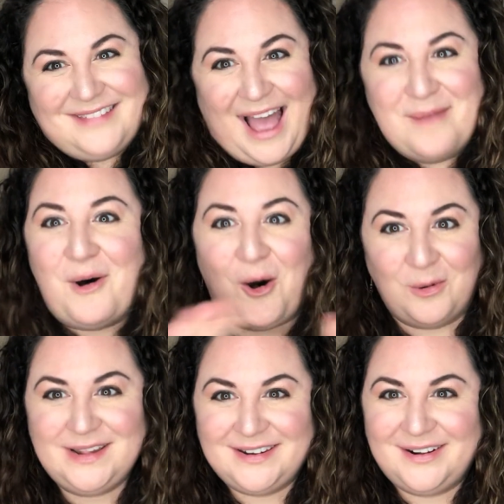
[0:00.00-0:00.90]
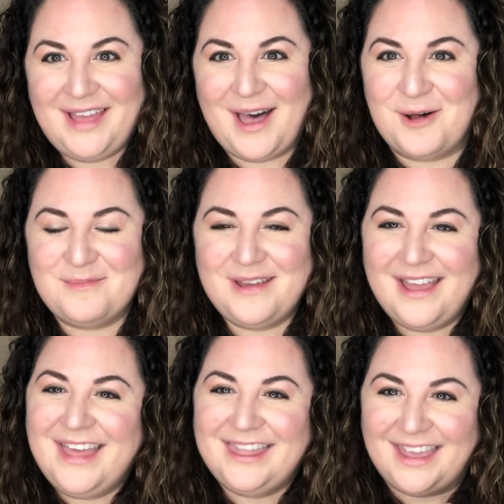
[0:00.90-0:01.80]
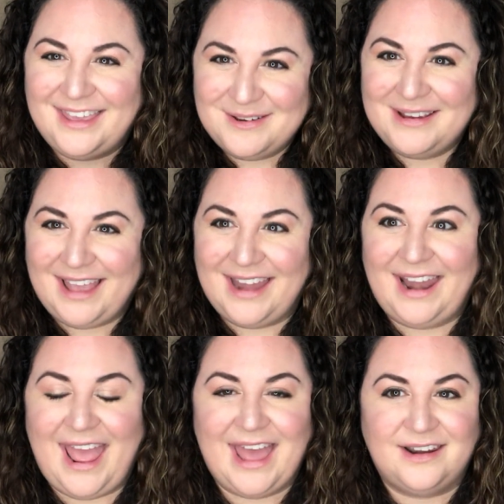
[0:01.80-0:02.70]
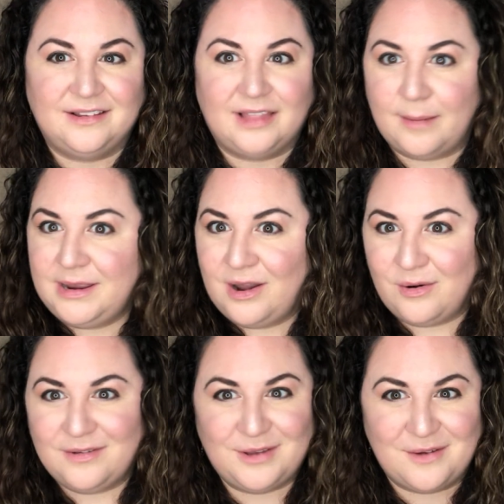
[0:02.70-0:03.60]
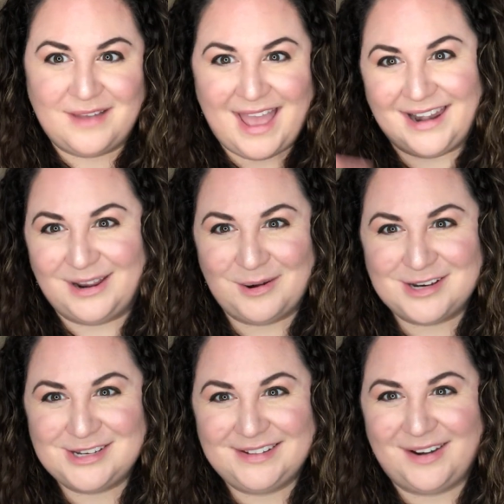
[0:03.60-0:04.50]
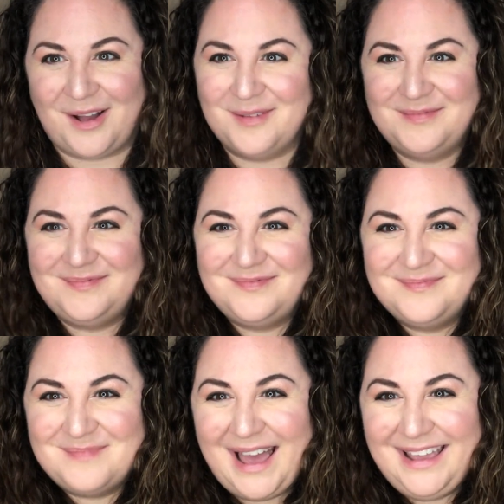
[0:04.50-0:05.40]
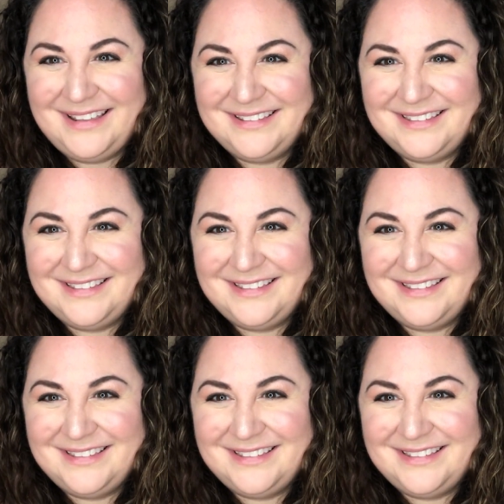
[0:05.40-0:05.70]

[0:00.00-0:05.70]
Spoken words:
I'm always here to help. Thank you again, and let me know if you have any questions at all. Bye.